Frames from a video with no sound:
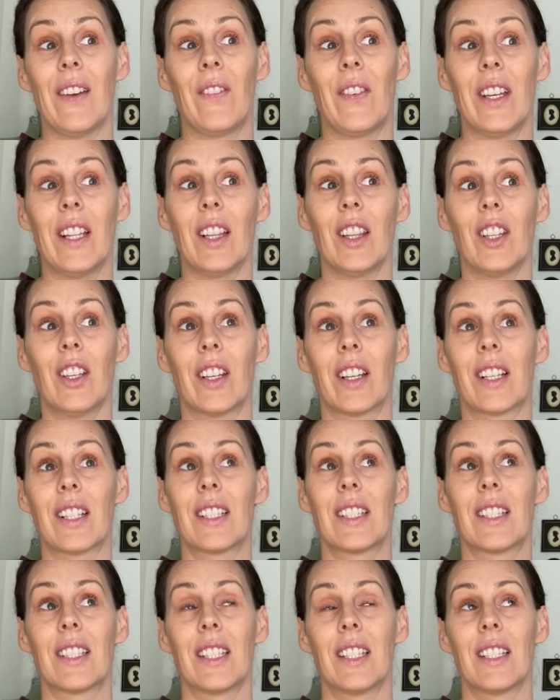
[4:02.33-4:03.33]
if it
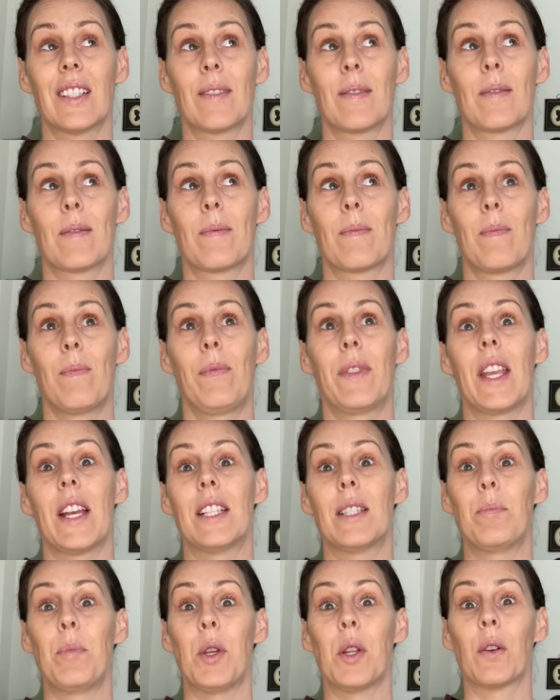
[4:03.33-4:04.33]
looks
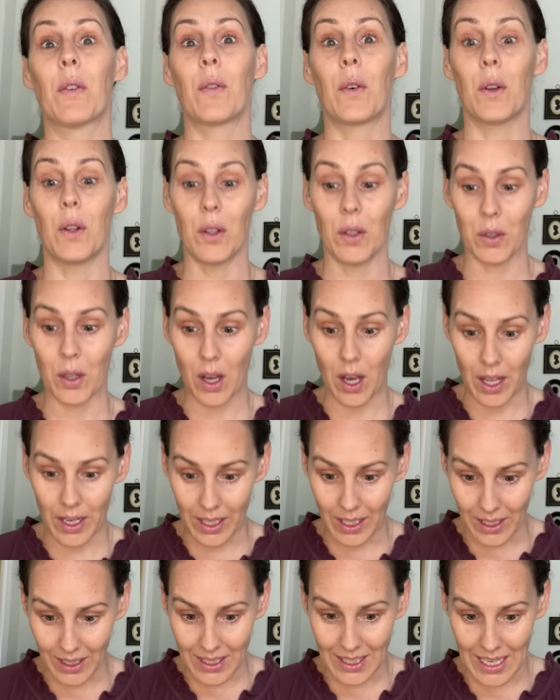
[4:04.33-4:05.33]
as beautiful on
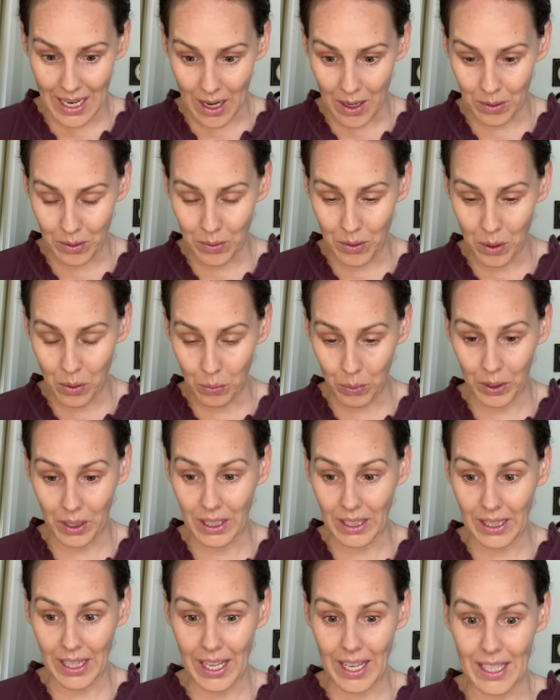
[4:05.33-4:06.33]
a downward
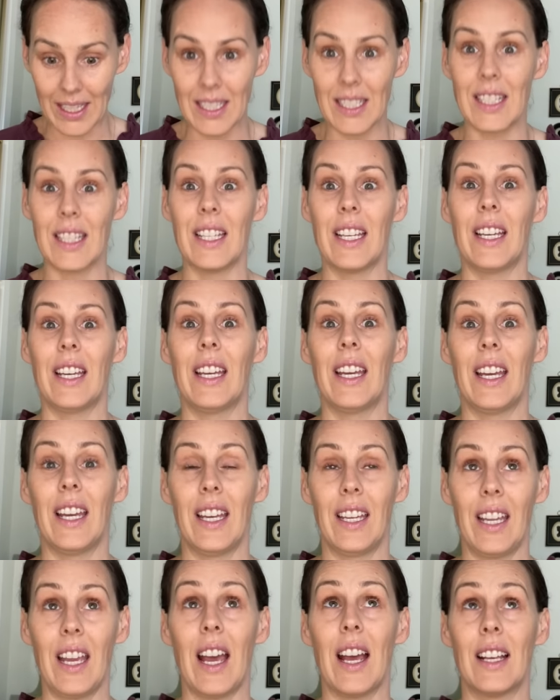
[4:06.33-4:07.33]
glance that
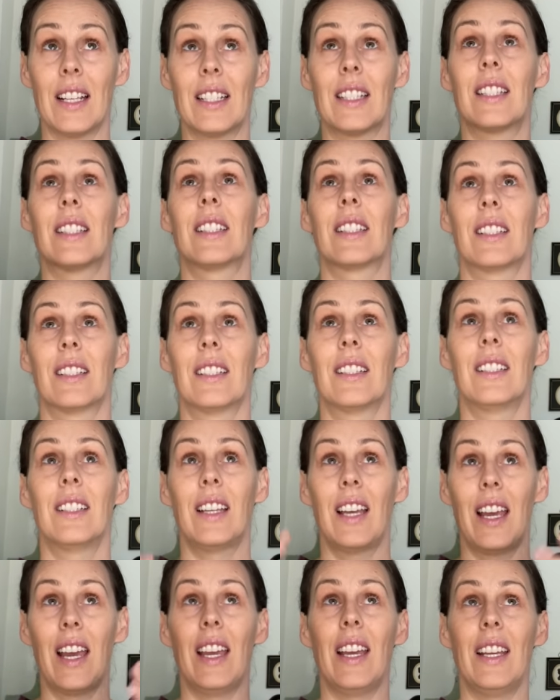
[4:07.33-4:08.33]
as
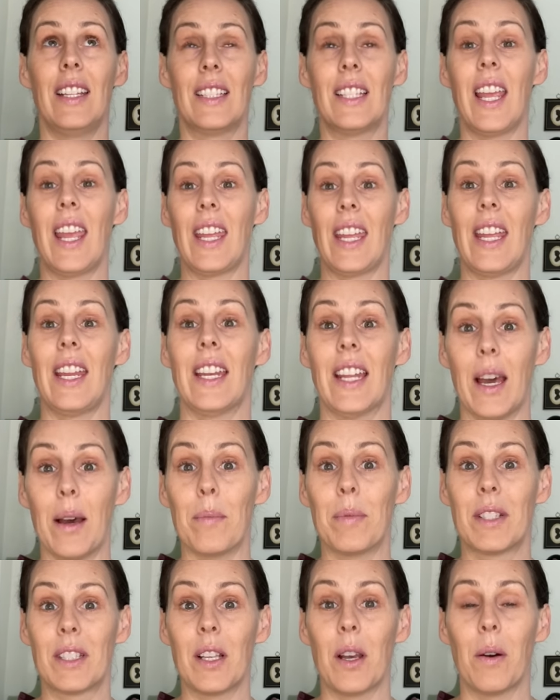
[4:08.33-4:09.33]
it's hanging
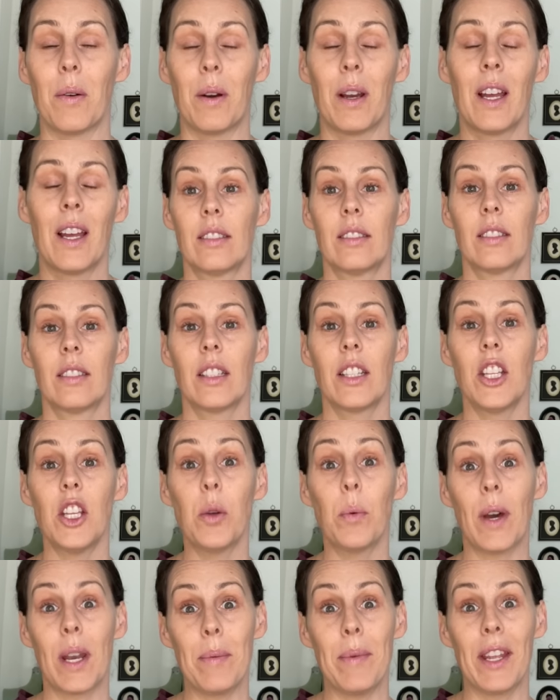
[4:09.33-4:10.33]
up. So you
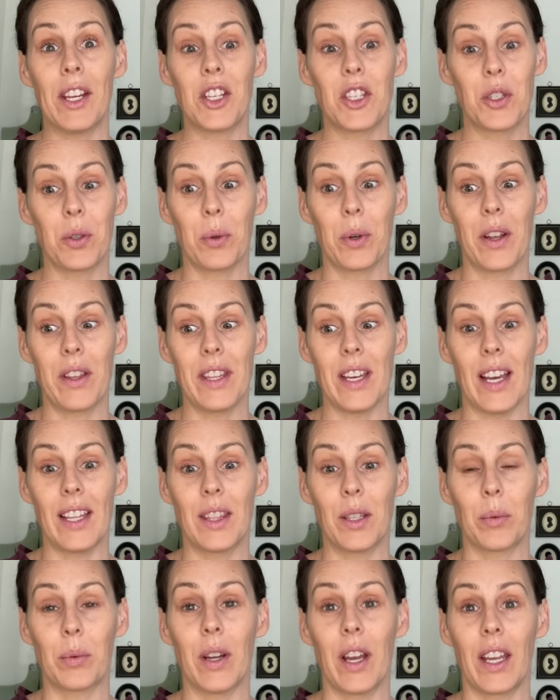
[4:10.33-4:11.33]
wanna make sure that
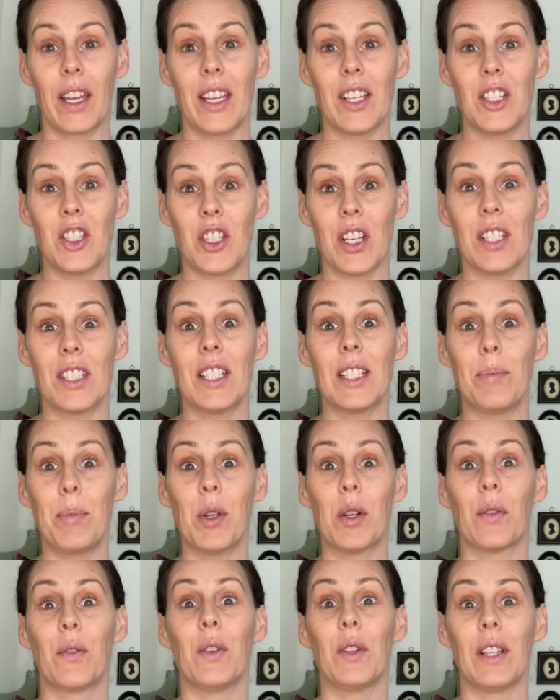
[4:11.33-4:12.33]
the rug is just as
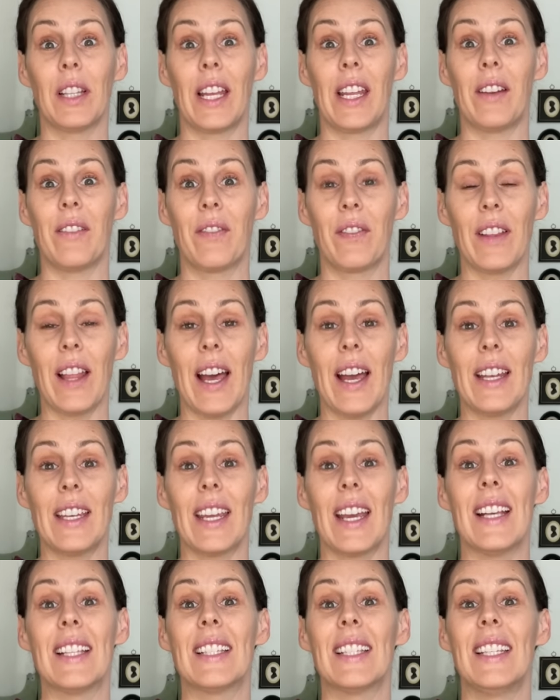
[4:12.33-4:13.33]
beautiful laying flat
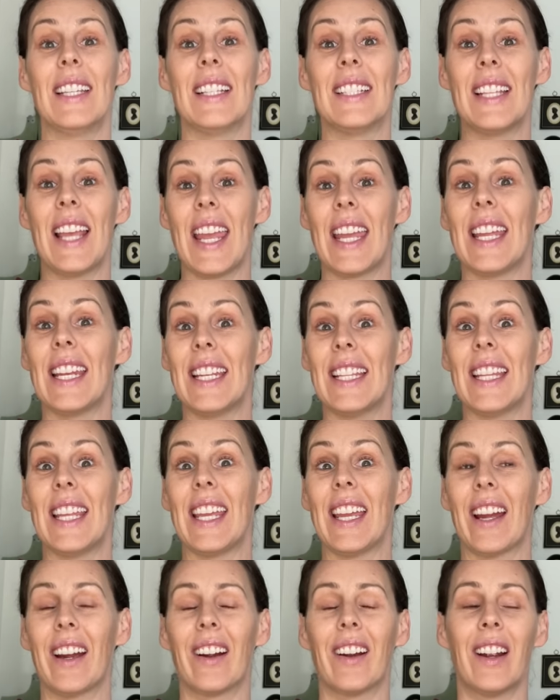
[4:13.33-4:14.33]
as it is hanging in
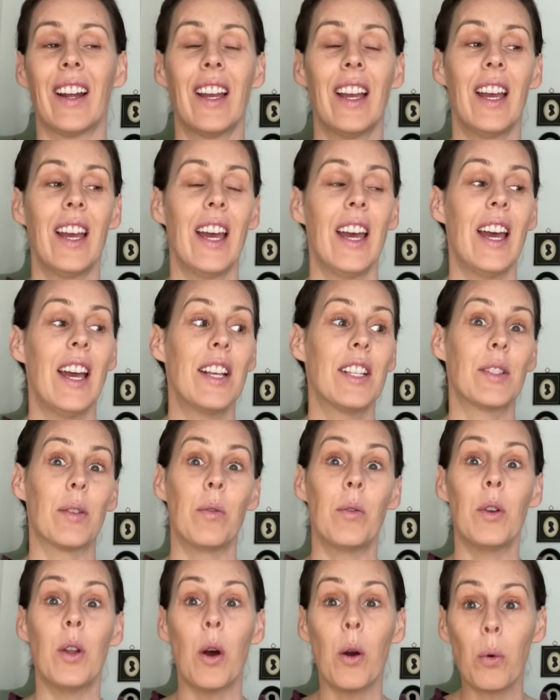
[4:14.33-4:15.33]
the air. So
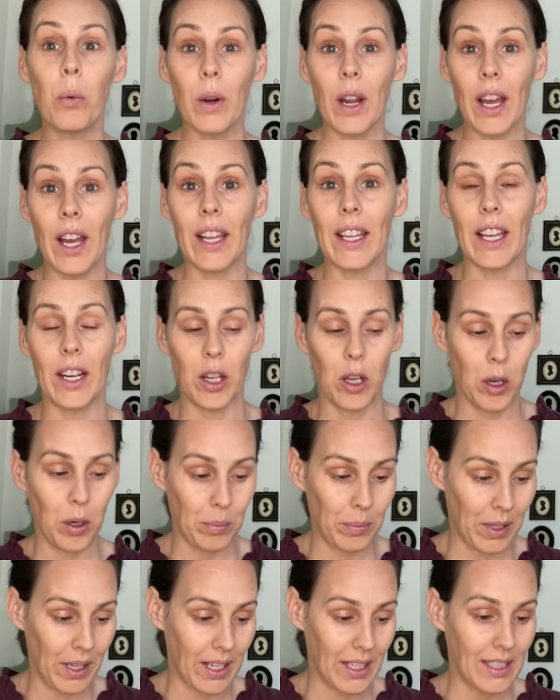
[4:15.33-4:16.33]
no rug at
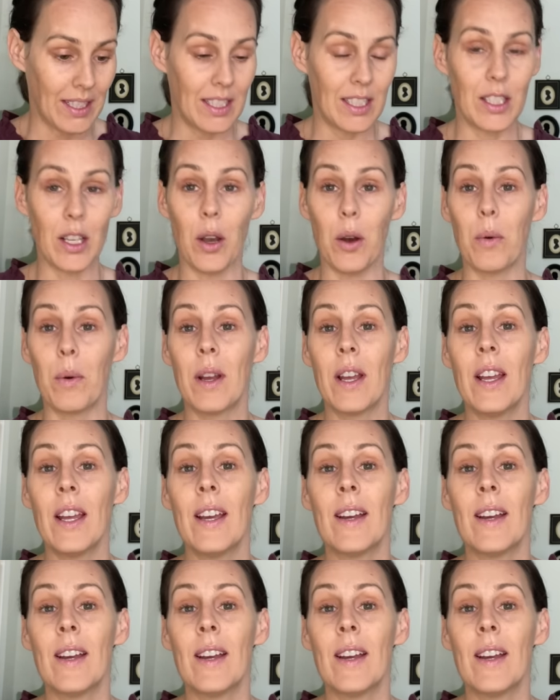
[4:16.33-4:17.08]
Home Goods. So